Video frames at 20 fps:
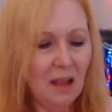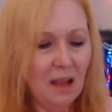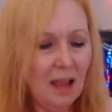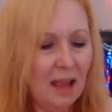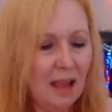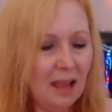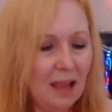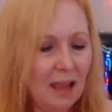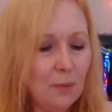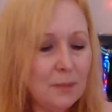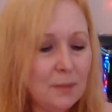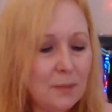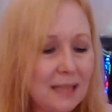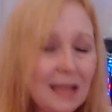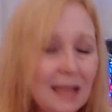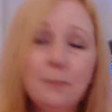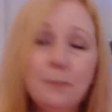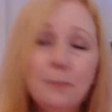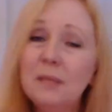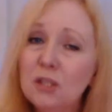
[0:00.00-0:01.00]
it would
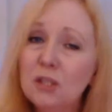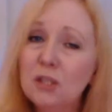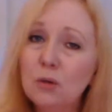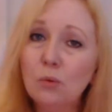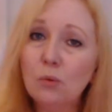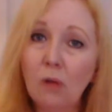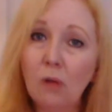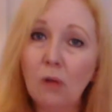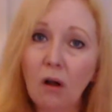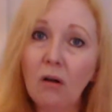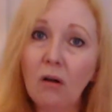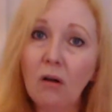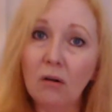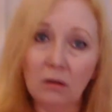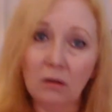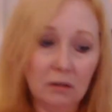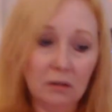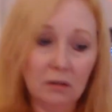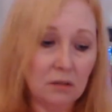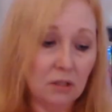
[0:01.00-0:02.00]
take me too
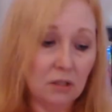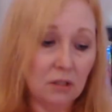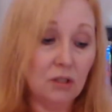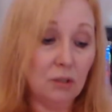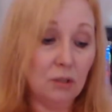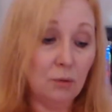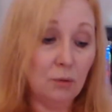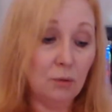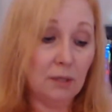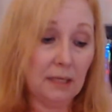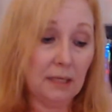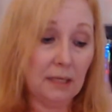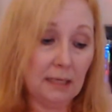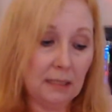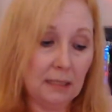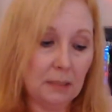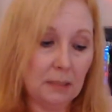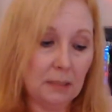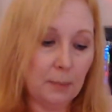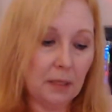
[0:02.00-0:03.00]
long to do
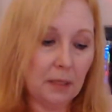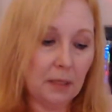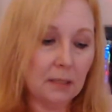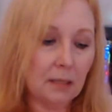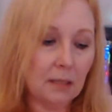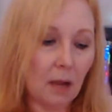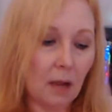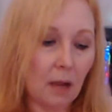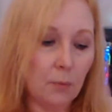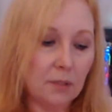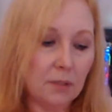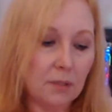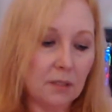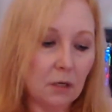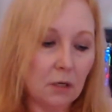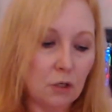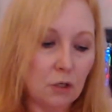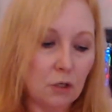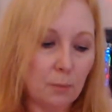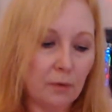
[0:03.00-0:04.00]
things because I was
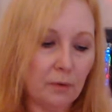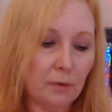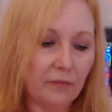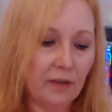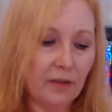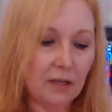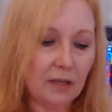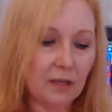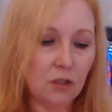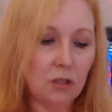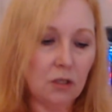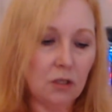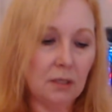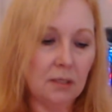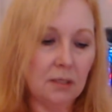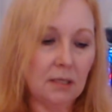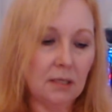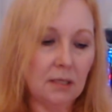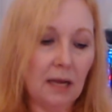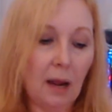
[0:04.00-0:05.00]
such a
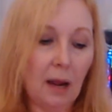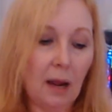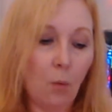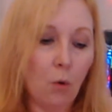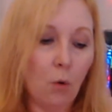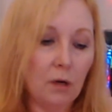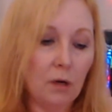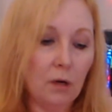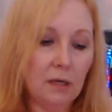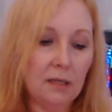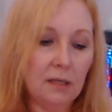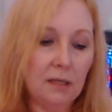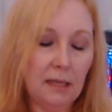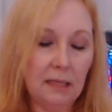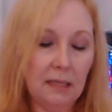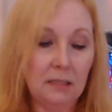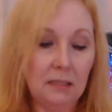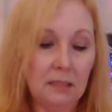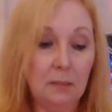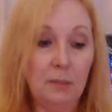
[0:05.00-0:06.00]
perfectionist and I wanted
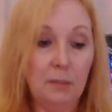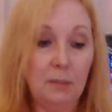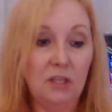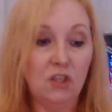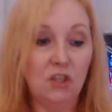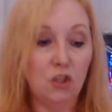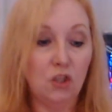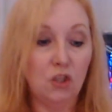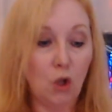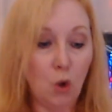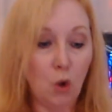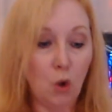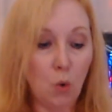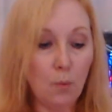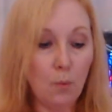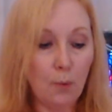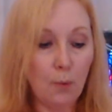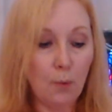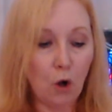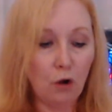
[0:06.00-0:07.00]
things to be so
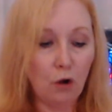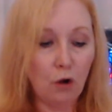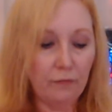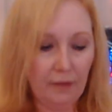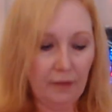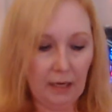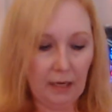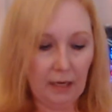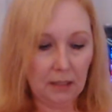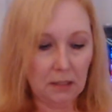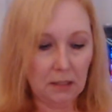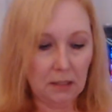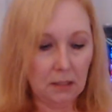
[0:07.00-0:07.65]
perfect.